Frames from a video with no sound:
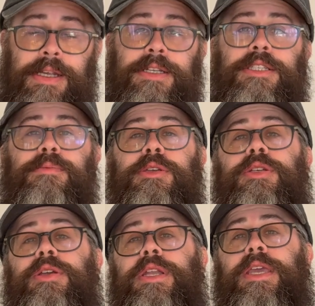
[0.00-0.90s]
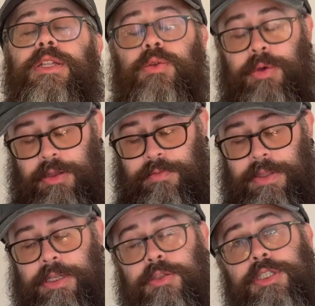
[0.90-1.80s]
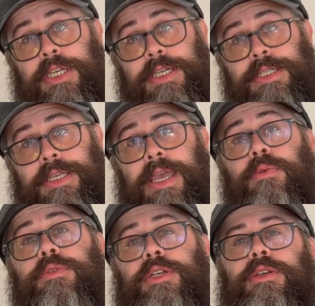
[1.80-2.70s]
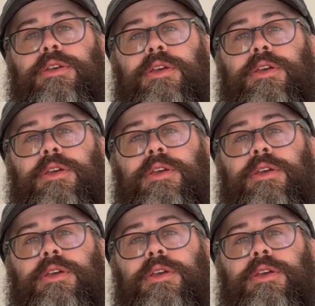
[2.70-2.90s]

doesn't mean you're going to get 12 little chicks out.